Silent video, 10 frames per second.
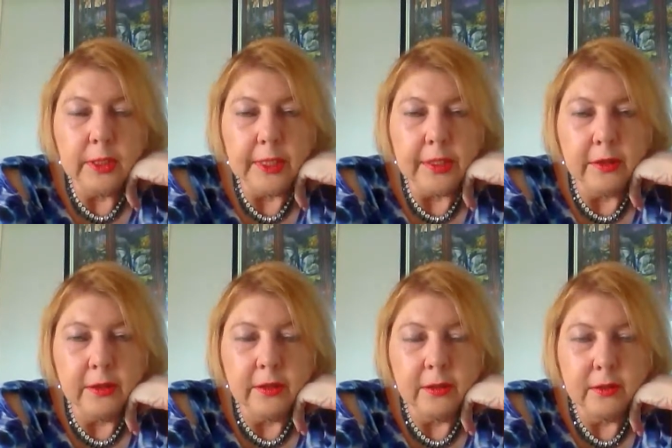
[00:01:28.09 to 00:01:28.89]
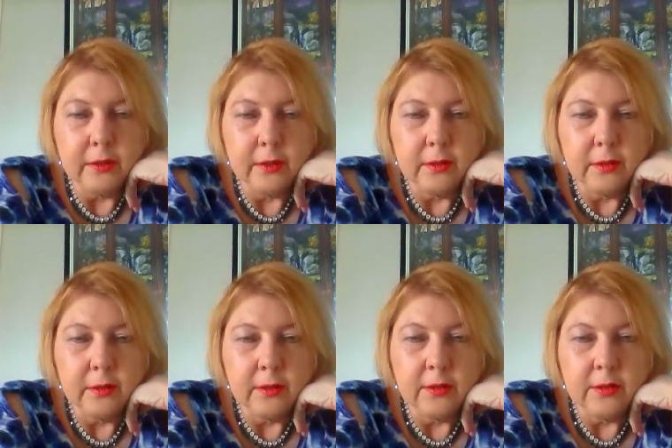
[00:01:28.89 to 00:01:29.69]
leader
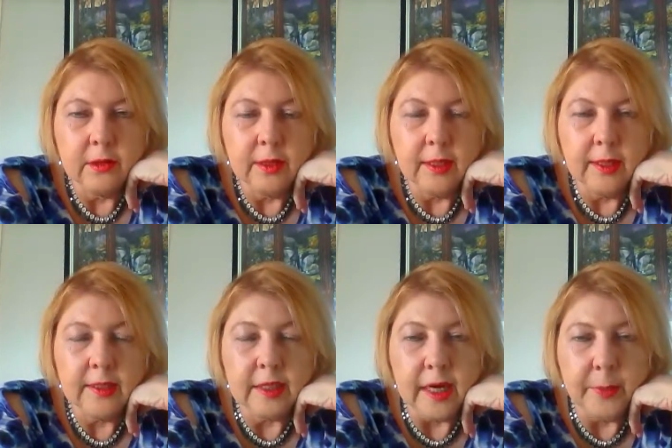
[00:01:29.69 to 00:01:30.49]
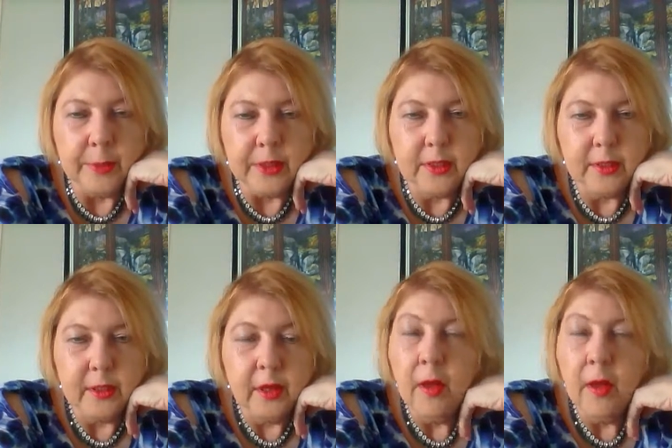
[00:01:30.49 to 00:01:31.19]
assignments.